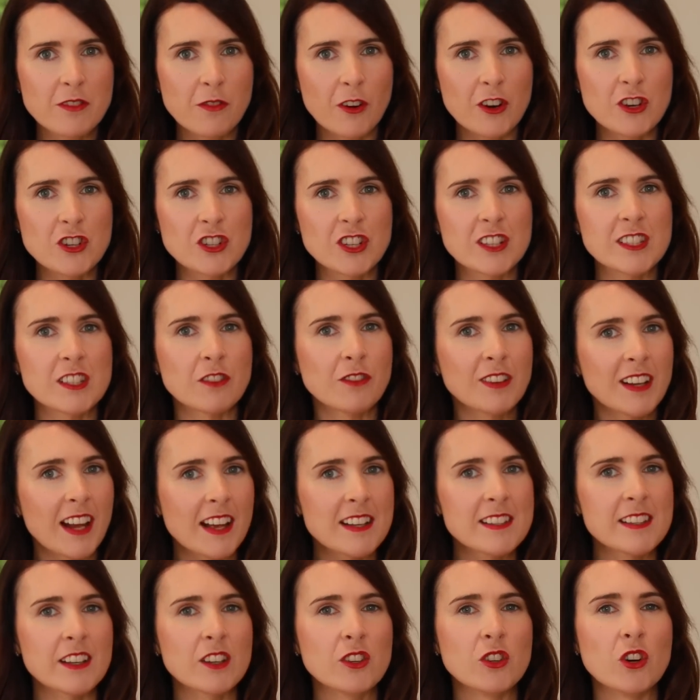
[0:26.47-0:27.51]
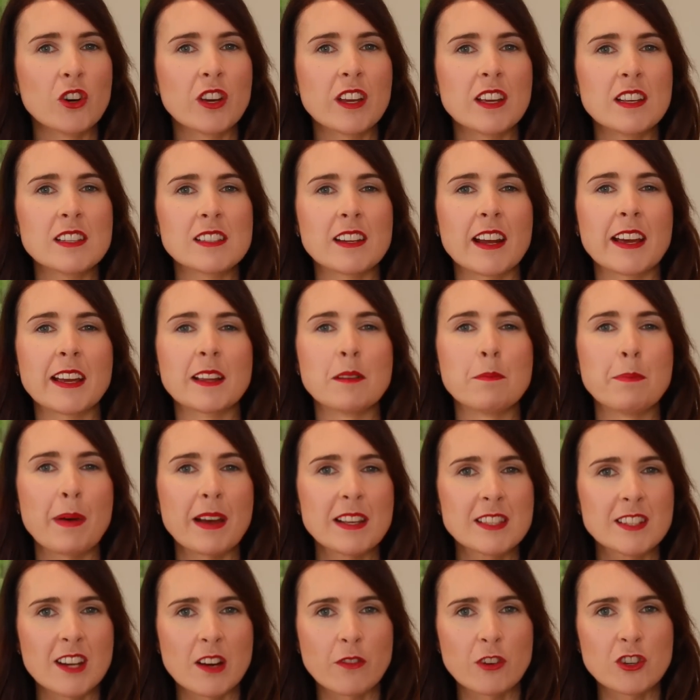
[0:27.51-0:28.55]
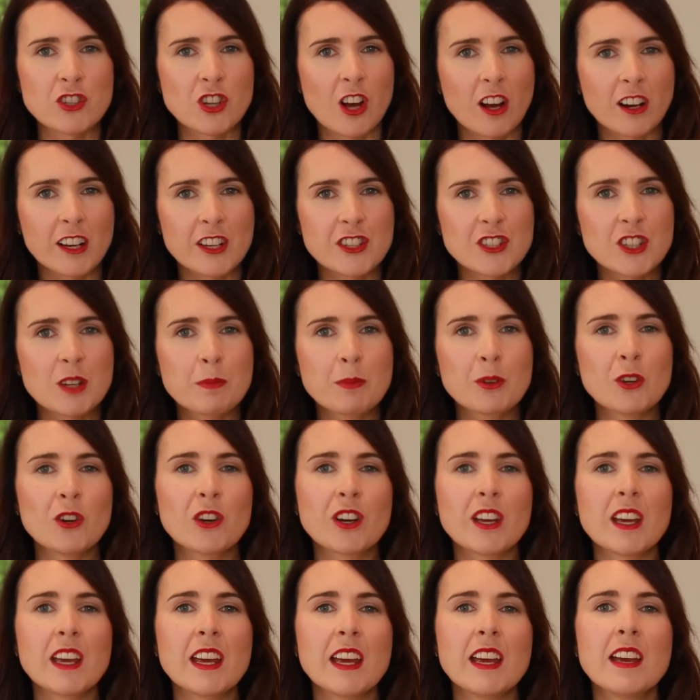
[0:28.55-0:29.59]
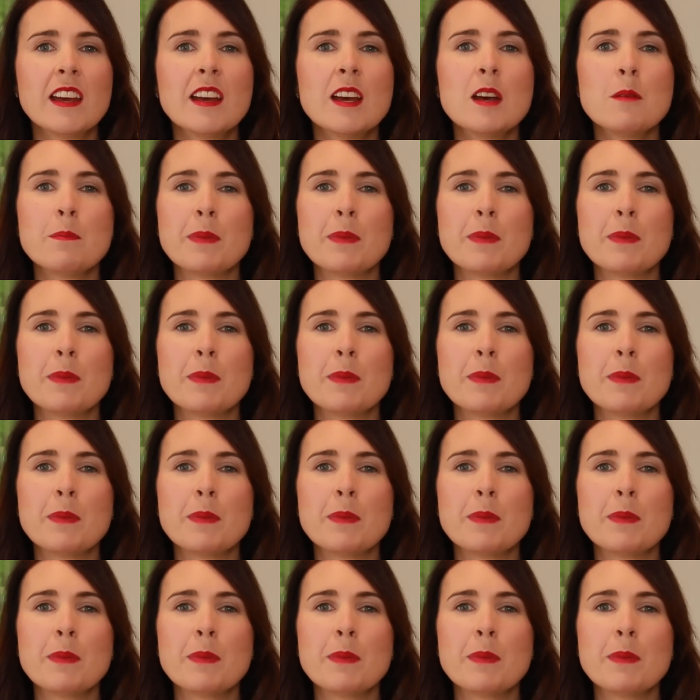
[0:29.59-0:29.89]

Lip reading: versions of classic cookies like the best ever chocolate chip cookie,